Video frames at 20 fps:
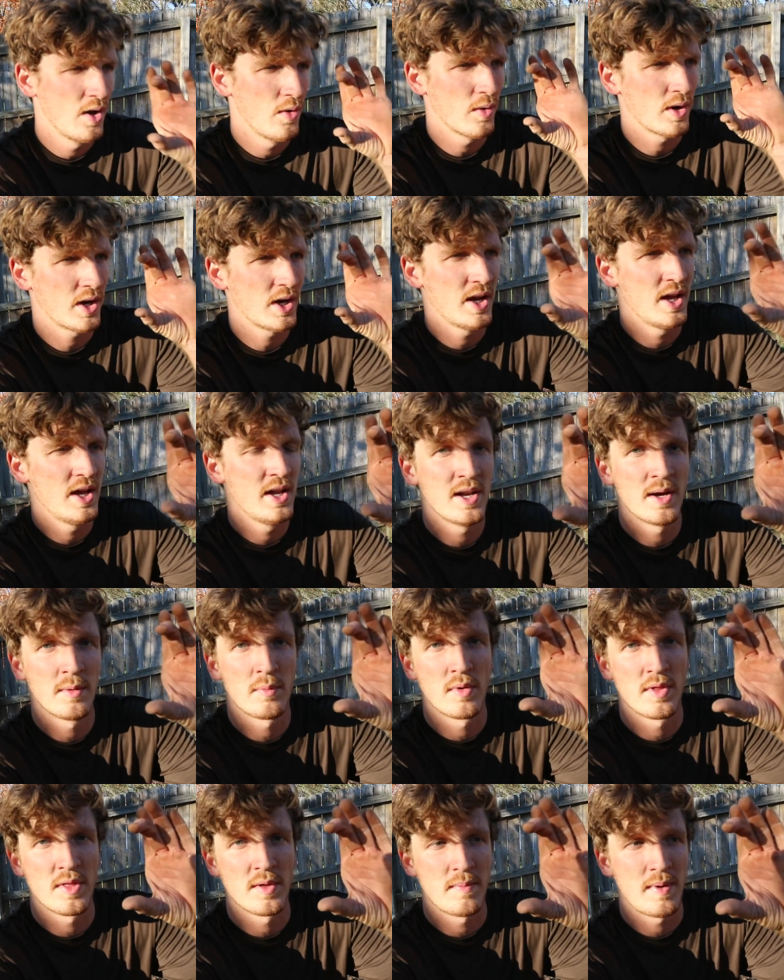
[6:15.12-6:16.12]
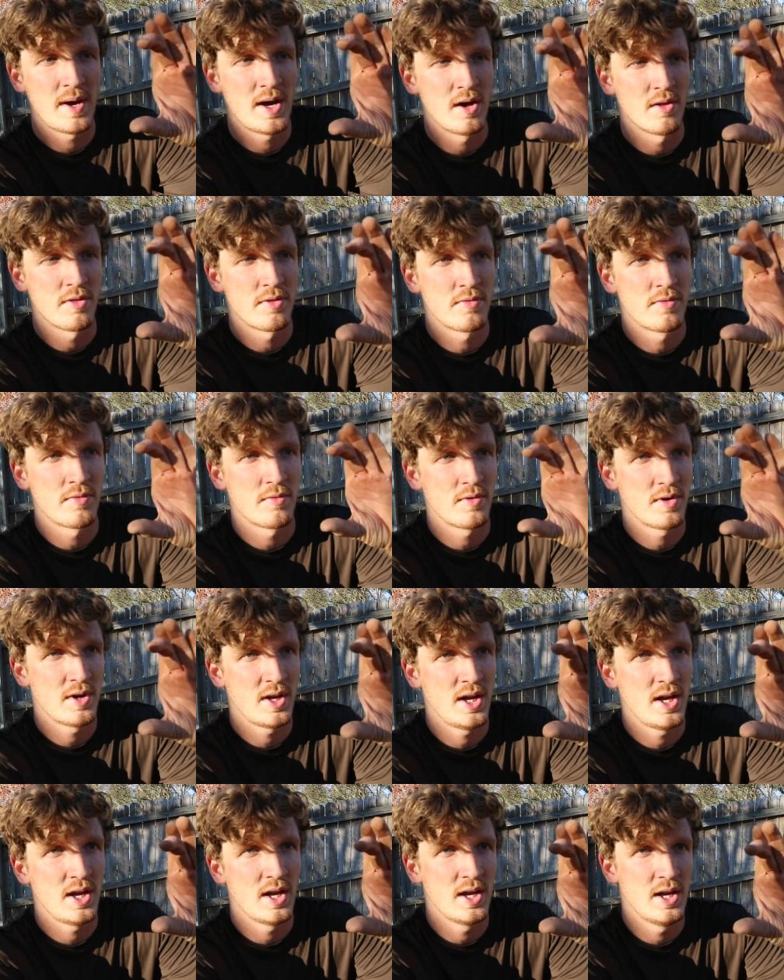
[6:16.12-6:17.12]
We're going to end up with about
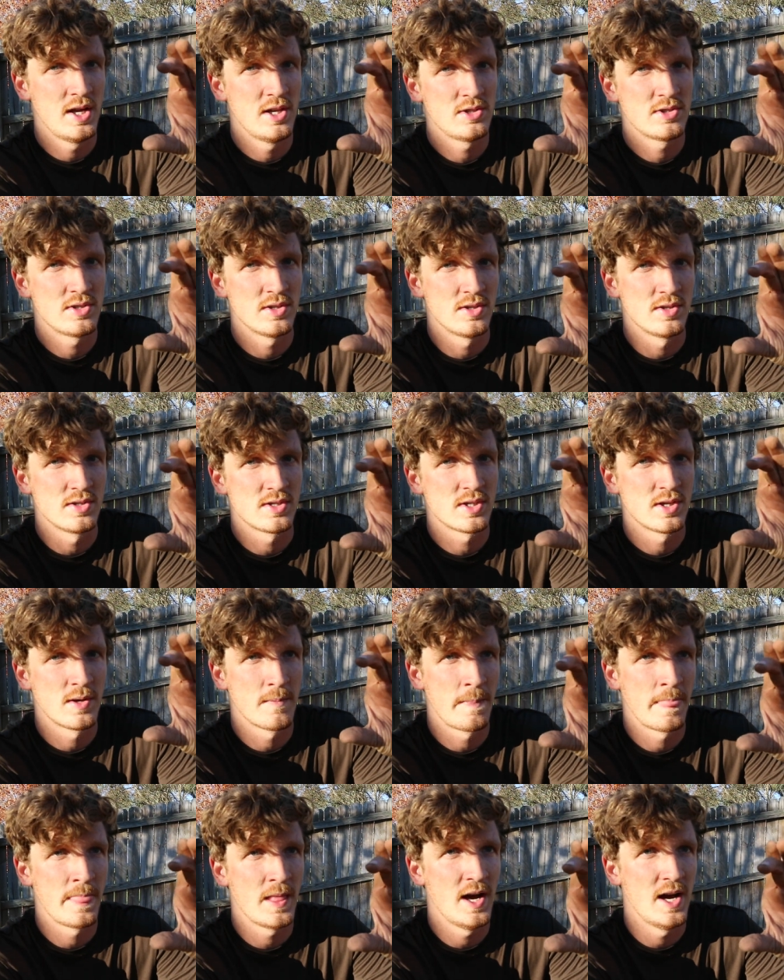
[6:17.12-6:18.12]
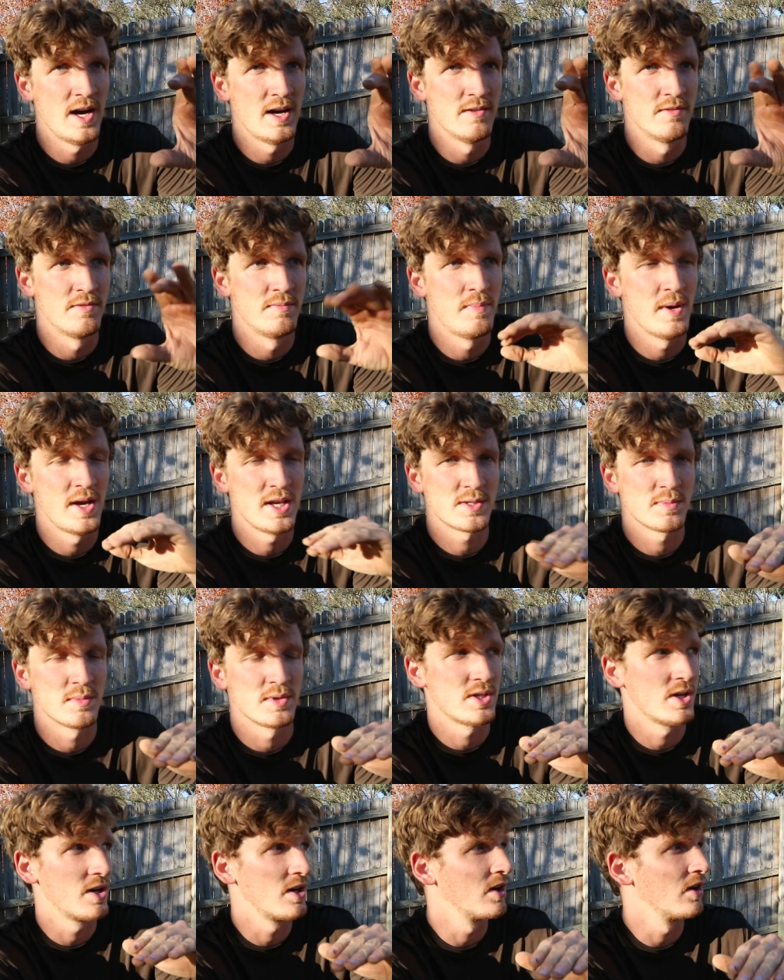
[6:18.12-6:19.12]
3 inches of base
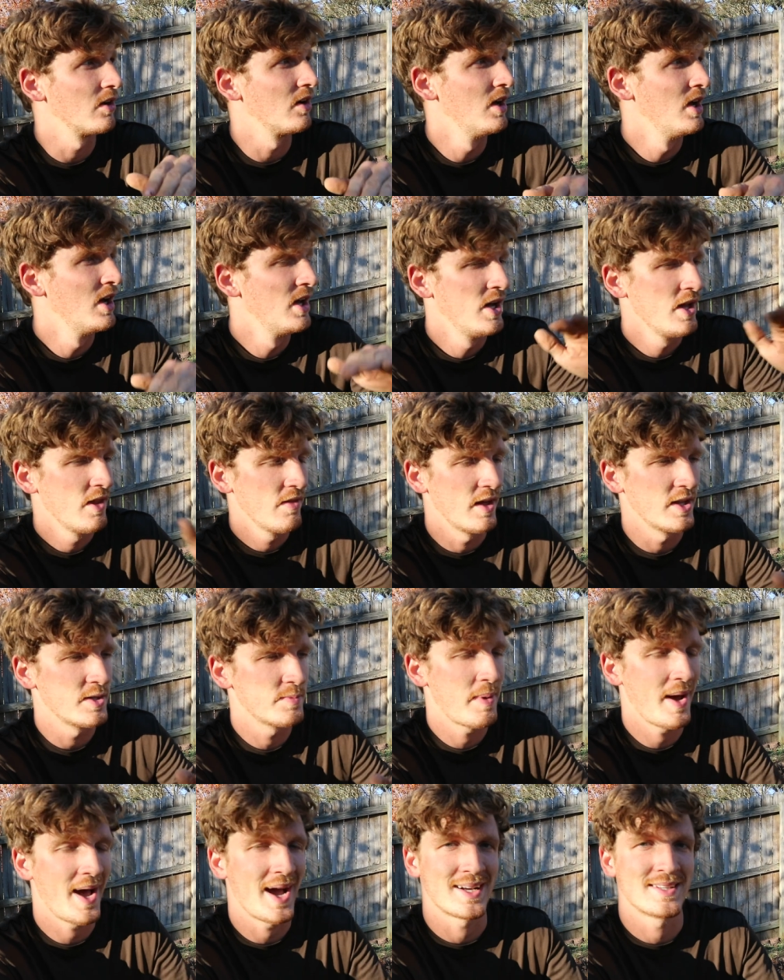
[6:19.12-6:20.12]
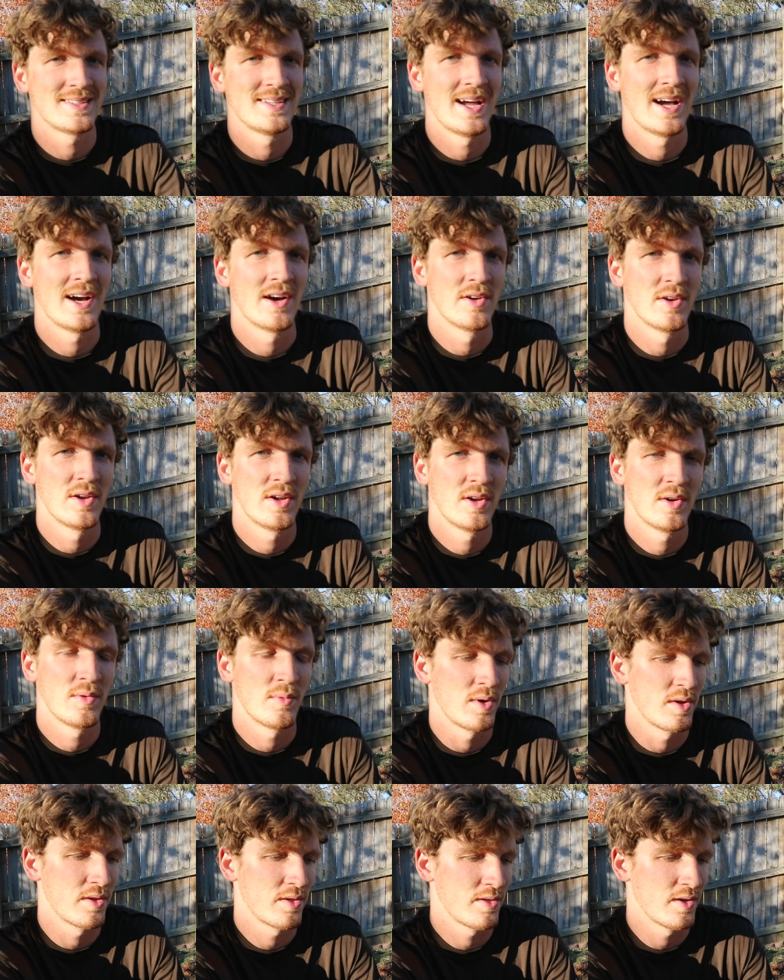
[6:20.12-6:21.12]
material that's packed down
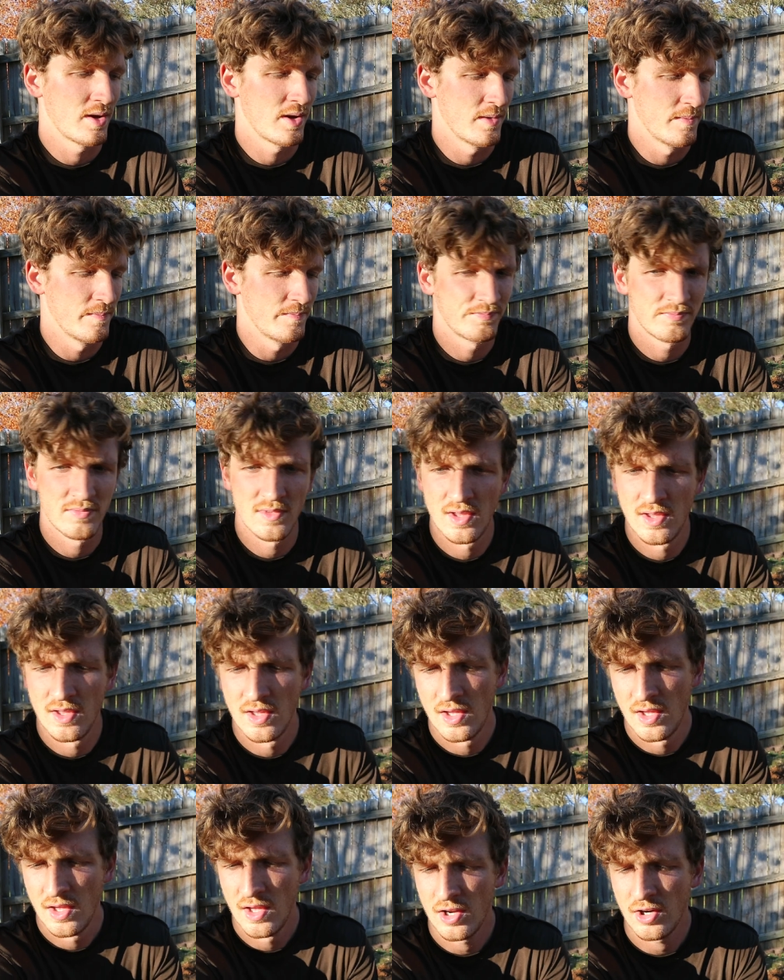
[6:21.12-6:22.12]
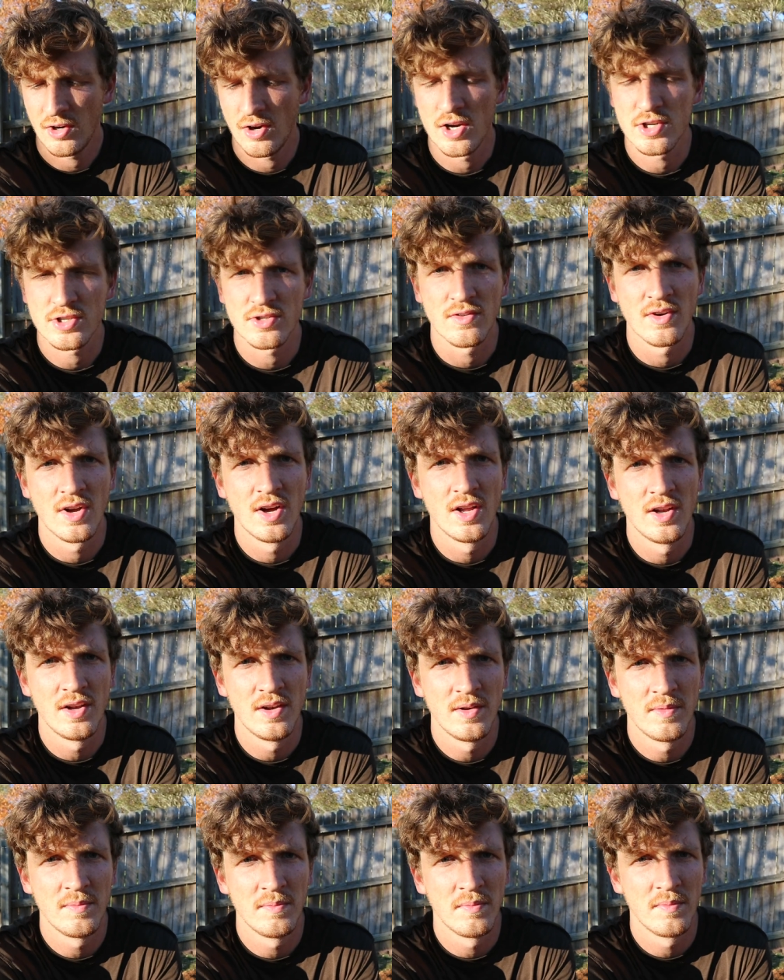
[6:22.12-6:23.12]
with crusher run
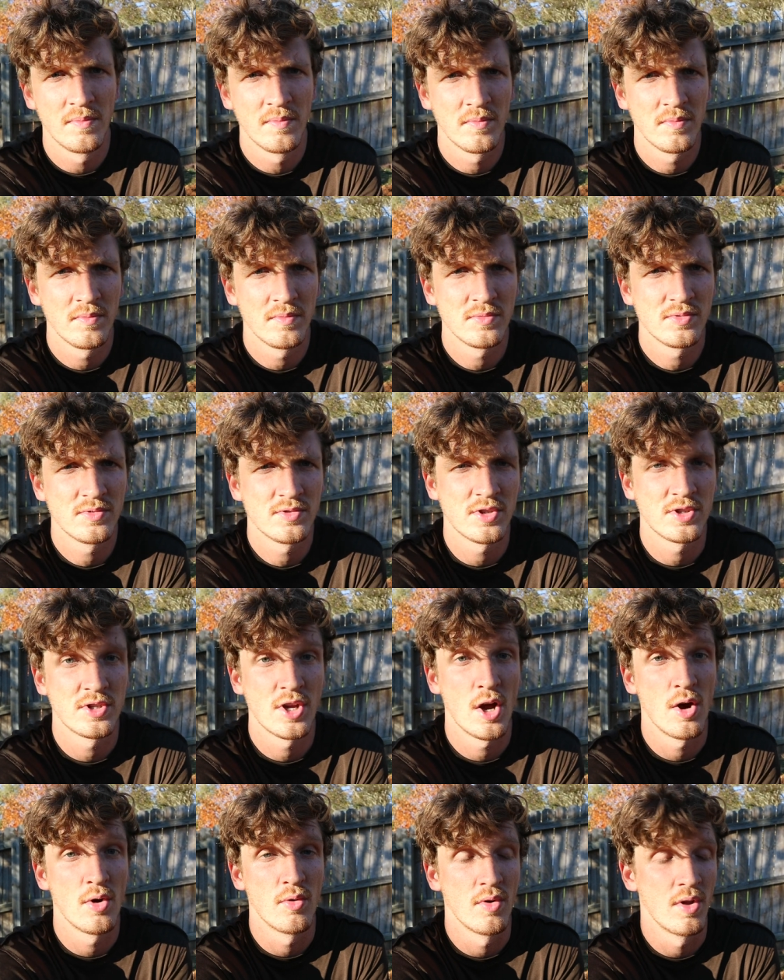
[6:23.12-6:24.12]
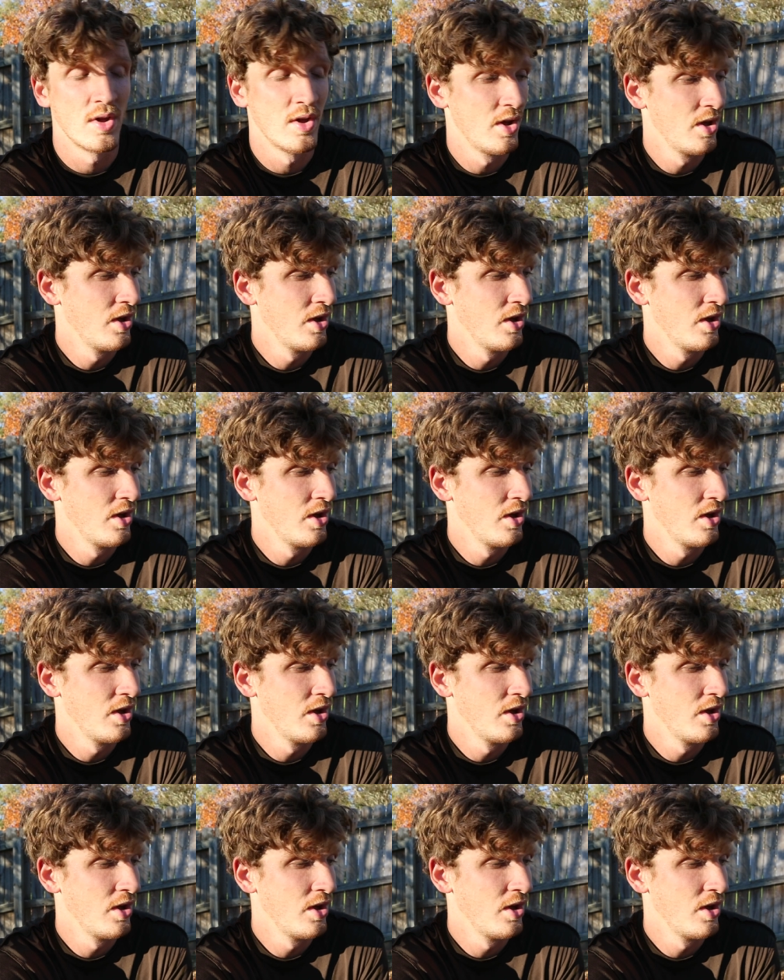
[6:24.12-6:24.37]
stone.